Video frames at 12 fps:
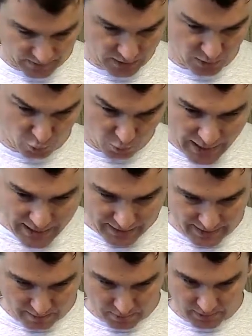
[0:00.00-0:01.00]
So one
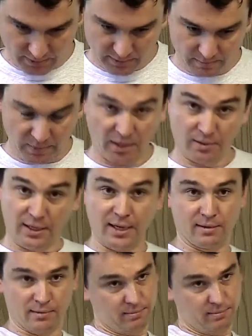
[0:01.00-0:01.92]
example, because again,